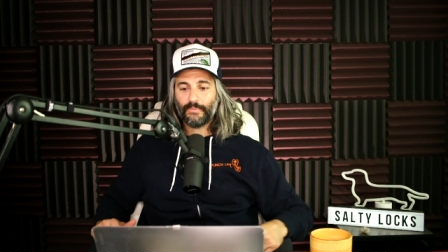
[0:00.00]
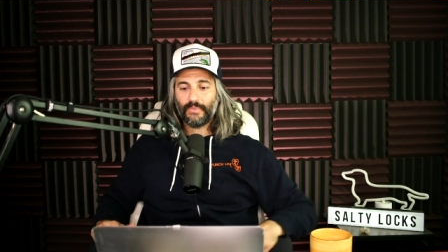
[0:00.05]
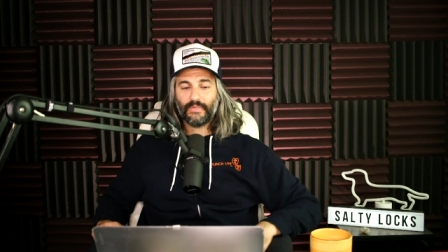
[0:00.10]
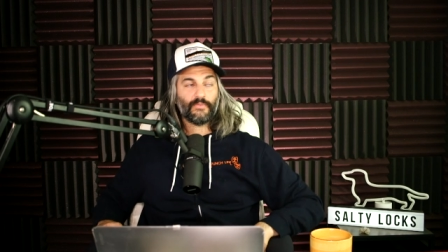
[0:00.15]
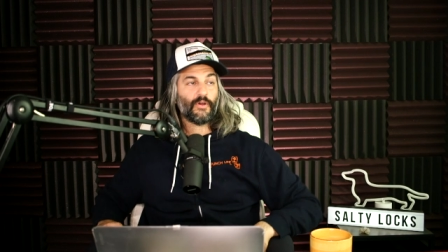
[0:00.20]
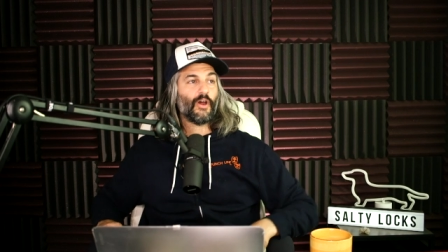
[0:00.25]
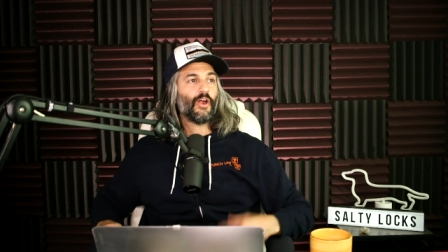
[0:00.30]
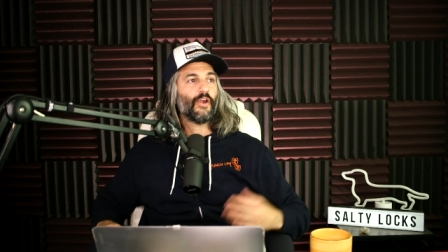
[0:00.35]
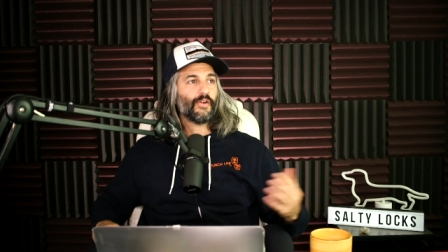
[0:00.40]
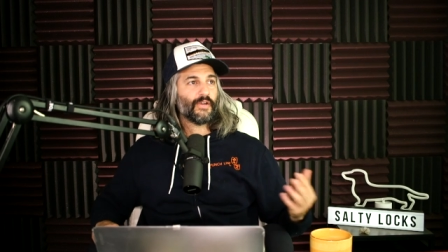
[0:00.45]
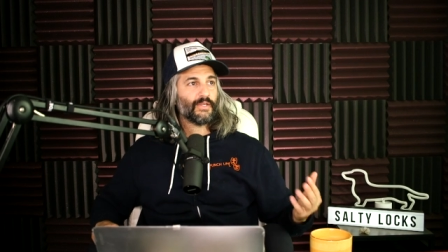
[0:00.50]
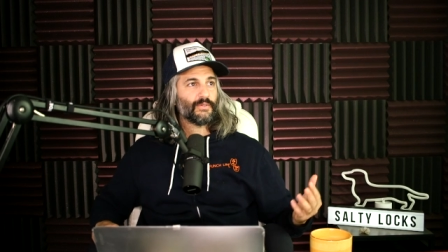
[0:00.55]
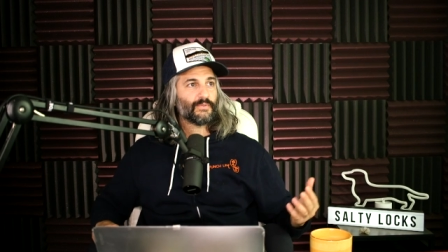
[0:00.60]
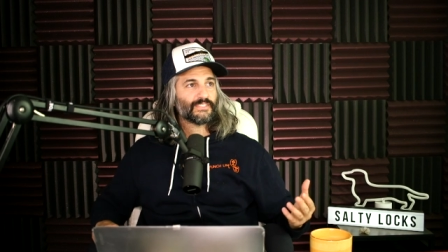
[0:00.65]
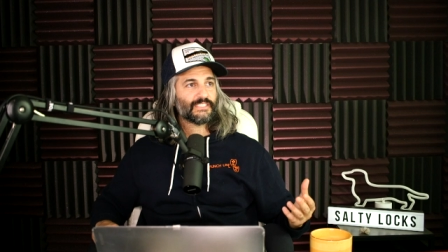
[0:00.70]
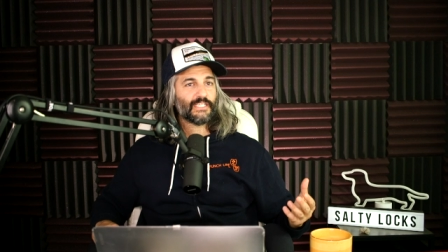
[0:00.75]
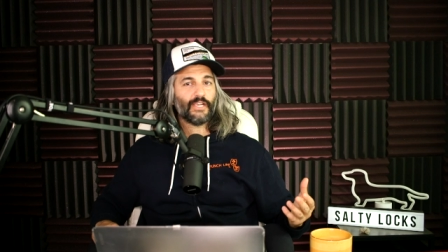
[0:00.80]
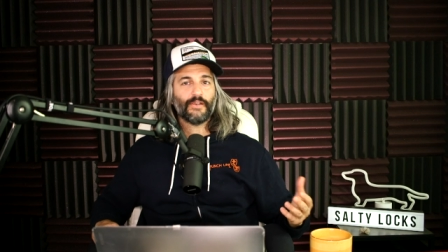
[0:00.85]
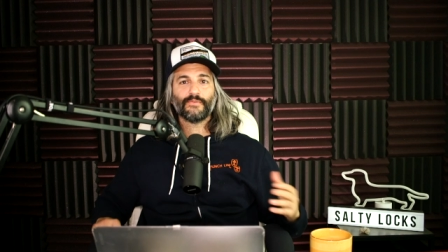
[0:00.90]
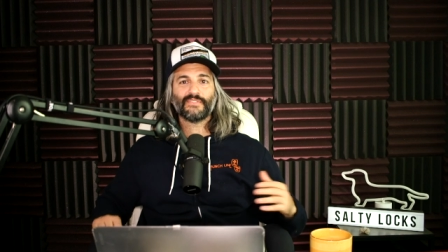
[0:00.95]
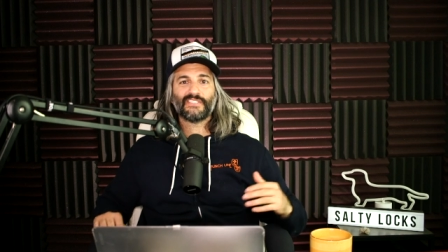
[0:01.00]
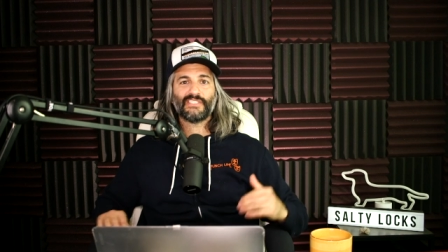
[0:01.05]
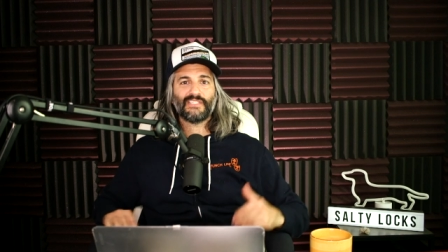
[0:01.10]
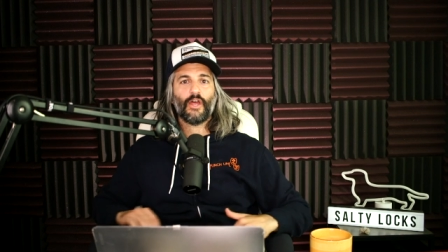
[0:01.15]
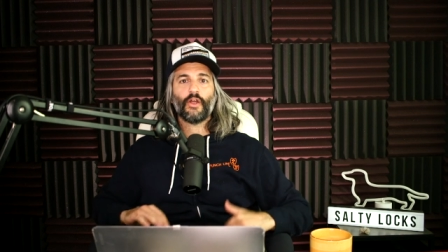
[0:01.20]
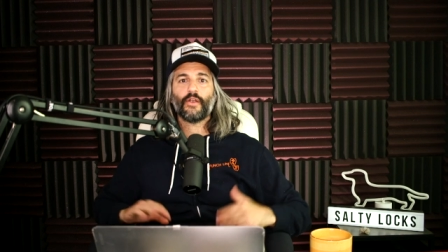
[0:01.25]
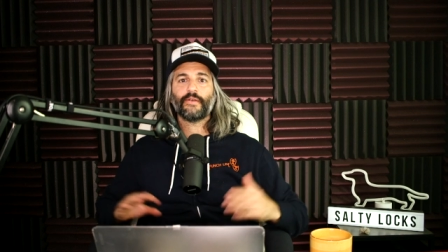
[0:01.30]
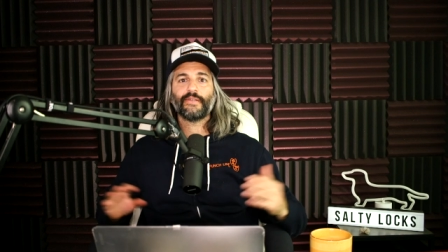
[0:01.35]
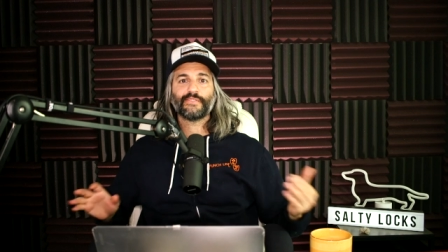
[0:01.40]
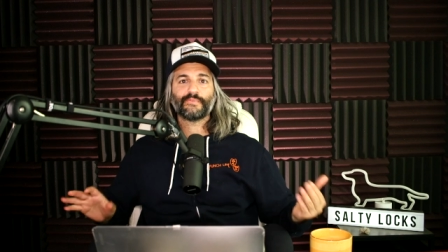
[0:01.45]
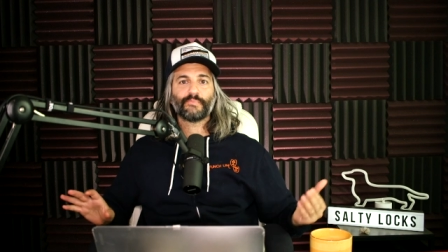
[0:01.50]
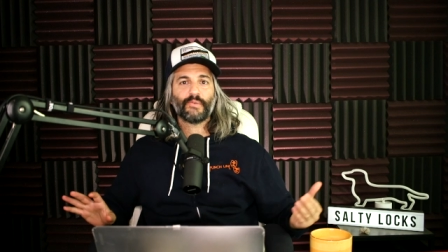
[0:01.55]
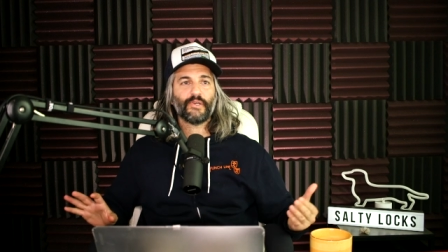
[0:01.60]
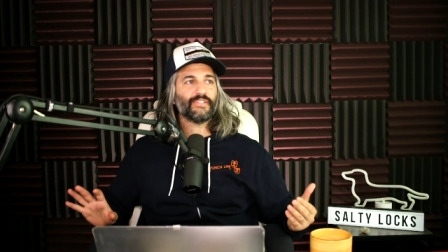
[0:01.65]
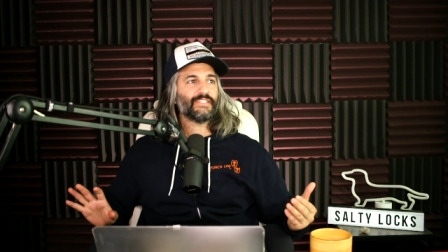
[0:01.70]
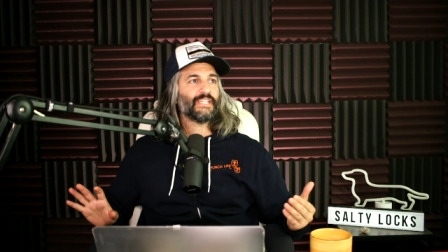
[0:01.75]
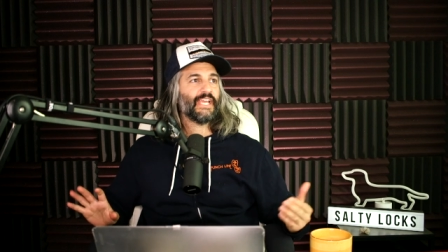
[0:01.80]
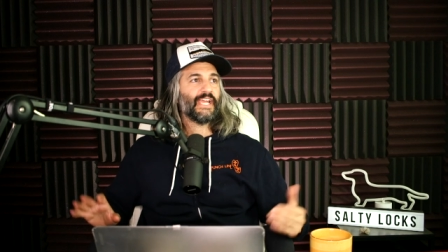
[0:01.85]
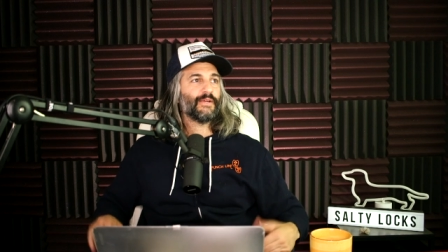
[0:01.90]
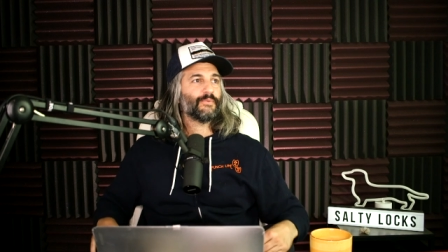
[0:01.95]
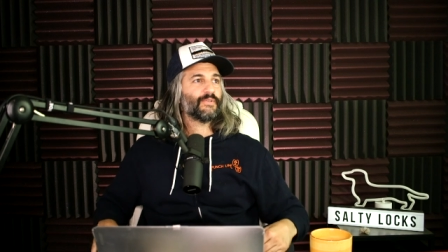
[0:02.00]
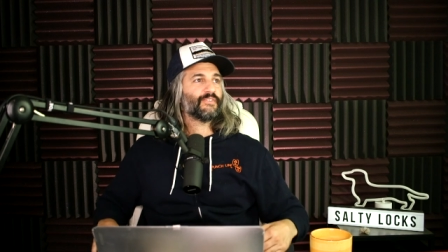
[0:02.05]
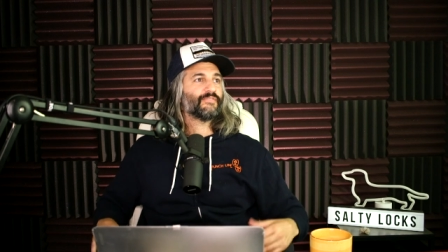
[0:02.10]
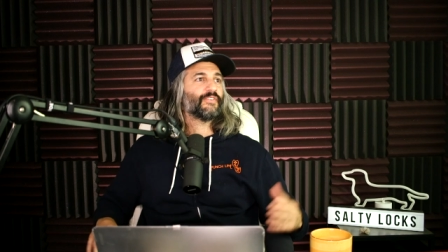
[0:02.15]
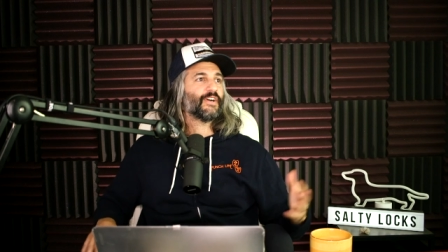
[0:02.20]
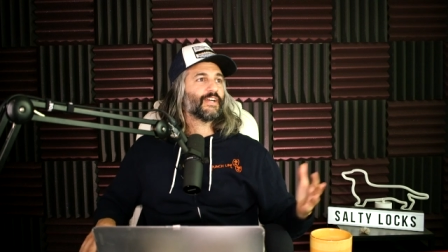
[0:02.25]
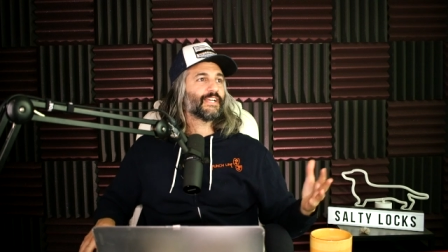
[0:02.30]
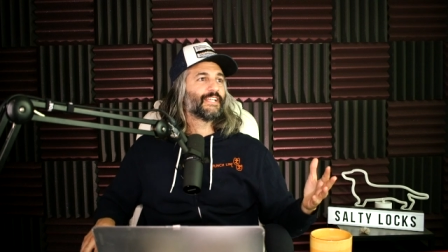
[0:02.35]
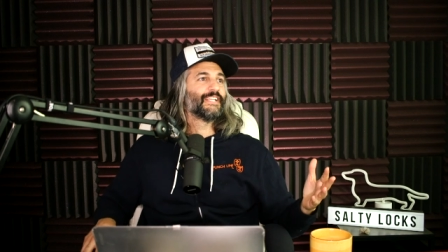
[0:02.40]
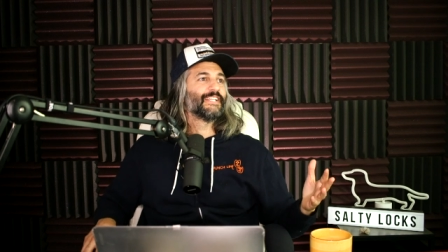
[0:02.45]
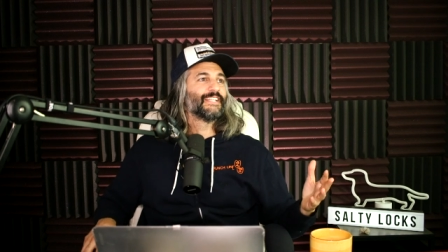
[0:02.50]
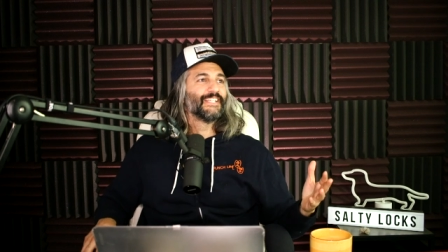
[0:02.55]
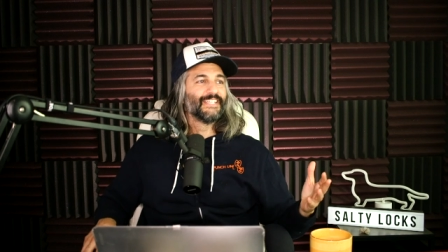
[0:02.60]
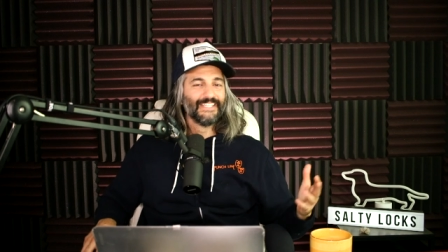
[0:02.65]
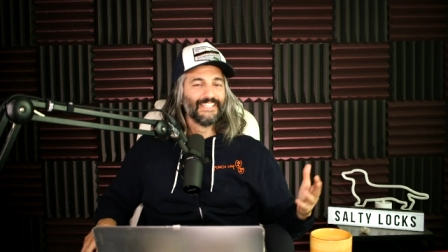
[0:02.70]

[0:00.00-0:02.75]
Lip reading: And Ari was there. It was Ari's birthday, and we fucking...